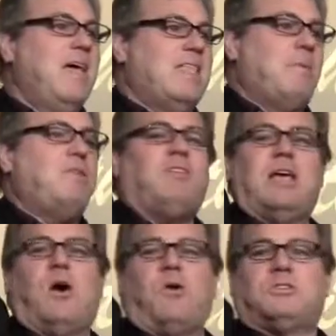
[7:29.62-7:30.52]
And then we
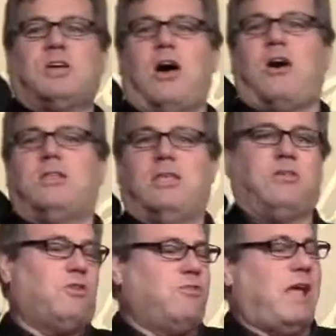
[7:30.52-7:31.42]
sing old song in
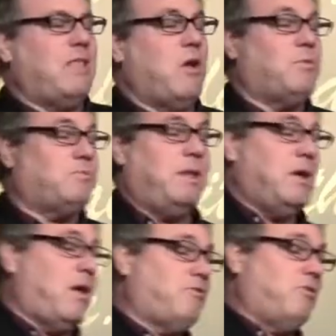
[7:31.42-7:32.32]
the church. I know it was
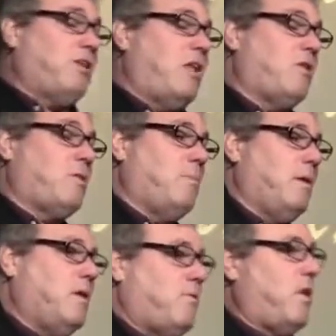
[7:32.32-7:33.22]
Pentecost church. I don't know
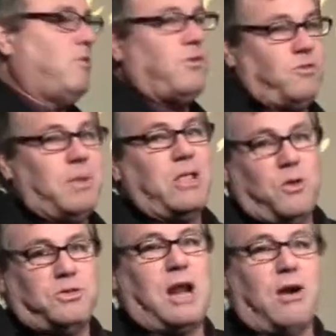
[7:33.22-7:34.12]
the you know the other churches, but I
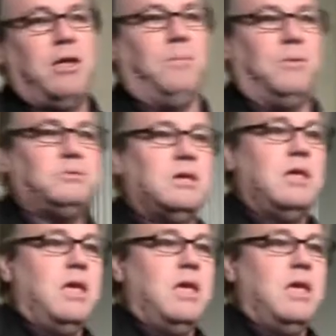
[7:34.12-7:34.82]
know it's in our hymnals.